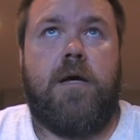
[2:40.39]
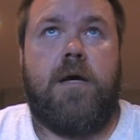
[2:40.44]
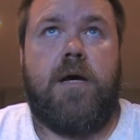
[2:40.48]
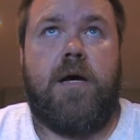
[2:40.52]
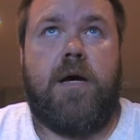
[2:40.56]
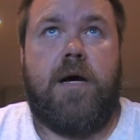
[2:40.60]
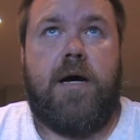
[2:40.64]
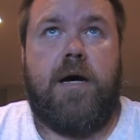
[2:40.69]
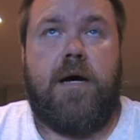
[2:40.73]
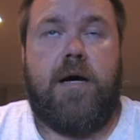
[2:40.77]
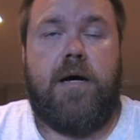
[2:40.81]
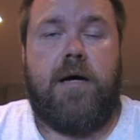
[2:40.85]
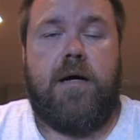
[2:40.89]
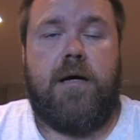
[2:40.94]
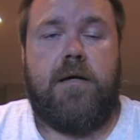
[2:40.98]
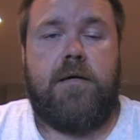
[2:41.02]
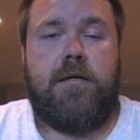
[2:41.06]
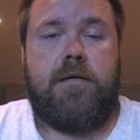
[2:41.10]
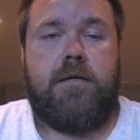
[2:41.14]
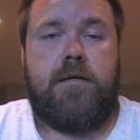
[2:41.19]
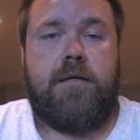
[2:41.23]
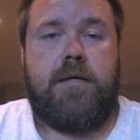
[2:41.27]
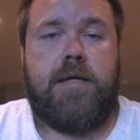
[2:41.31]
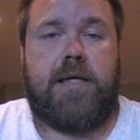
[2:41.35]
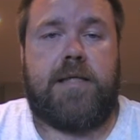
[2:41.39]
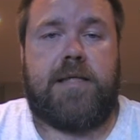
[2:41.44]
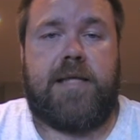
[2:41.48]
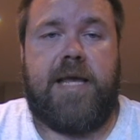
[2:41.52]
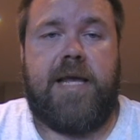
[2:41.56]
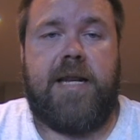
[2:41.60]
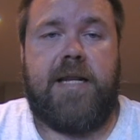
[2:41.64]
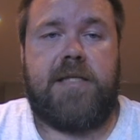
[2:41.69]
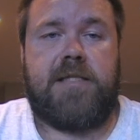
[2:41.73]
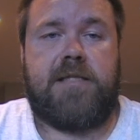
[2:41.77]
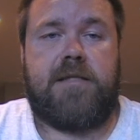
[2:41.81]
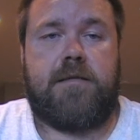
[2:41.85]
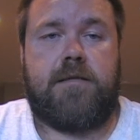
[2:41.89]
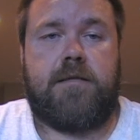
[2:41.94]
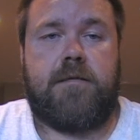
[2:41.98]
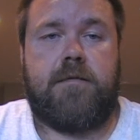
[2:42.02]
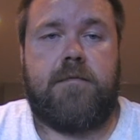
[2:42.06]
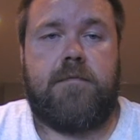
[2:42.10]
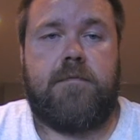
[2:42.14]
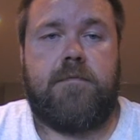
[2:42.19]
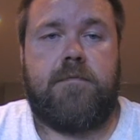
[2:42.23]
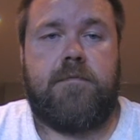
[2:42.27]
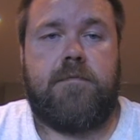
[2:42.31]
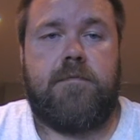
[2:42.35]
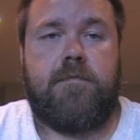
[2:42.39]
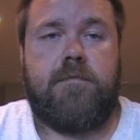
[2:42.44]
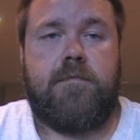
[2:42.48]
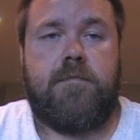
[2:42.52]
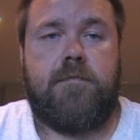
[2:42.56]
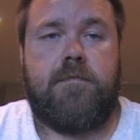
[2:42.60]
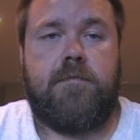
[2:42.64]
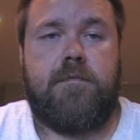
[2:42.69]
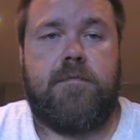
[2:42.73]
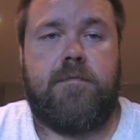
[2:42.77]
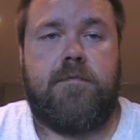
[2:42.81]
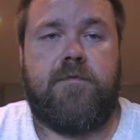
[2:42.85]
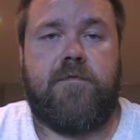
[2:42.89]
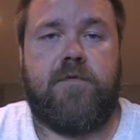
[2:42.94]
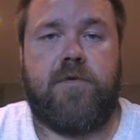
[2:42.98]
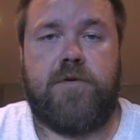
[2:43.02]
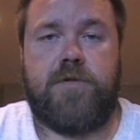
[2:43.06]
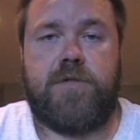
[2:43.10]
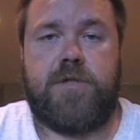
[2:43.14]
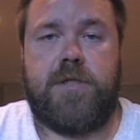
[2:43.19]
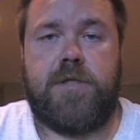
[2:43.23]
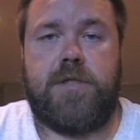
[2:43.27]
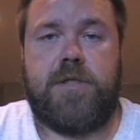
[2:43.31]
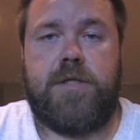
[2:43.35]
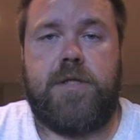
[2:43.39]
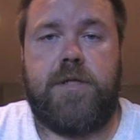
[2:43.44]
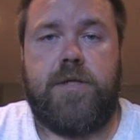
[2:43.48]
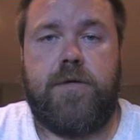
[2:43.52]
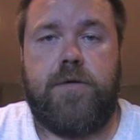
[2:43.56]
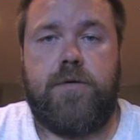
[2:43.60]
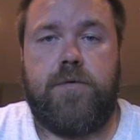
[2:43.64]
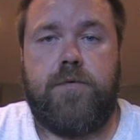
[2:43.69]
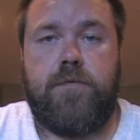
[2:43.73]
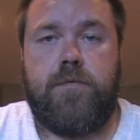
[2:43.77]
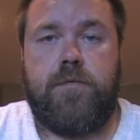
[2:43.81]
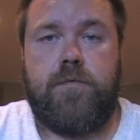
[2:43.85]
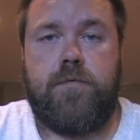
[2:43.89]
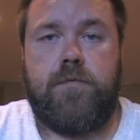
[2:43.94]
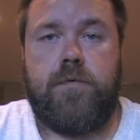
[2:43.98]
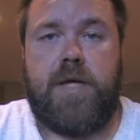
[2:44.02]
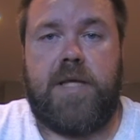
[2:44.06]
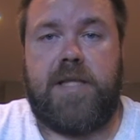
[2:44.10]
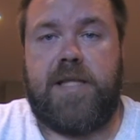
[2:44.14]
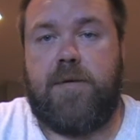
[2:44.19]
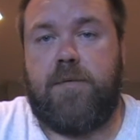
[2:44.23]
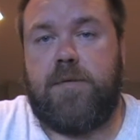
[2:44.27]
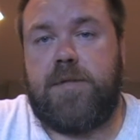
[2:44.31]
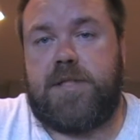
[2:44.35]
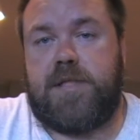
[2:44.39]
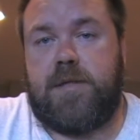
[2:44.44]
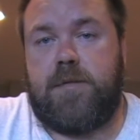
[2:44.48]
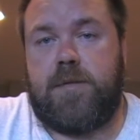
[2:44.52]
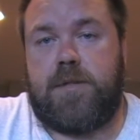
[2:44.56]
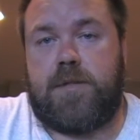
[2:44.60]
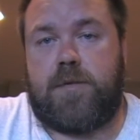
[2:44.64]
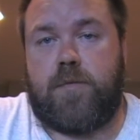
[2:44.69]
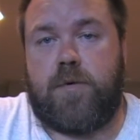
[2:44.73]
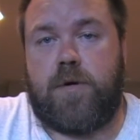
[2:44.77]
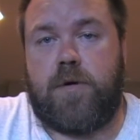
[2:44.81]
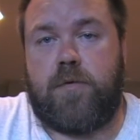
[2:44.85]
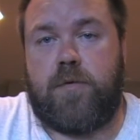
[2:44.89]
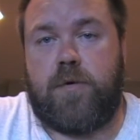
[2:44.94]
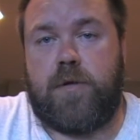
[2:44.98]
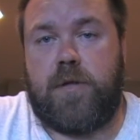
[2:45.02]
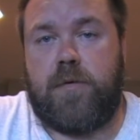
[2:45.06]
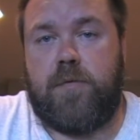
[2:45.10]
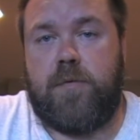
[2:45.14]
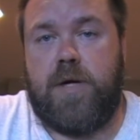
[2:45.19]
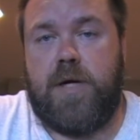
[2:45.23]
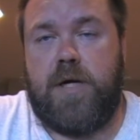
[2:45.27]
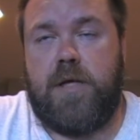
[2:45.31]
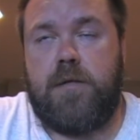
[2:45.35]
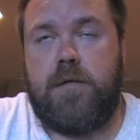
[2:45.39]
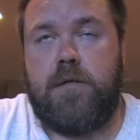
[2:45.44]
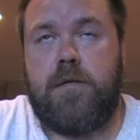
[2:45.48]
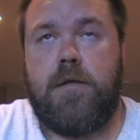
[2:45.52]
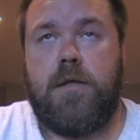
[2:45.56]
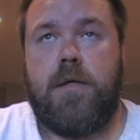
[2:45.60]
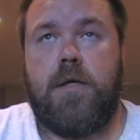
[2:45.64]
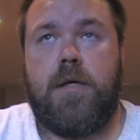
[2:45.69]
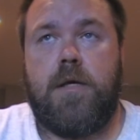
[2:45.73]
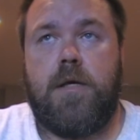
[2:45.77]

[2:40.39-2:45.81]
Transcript: a Atlantis version 2, and that one seems to work really well.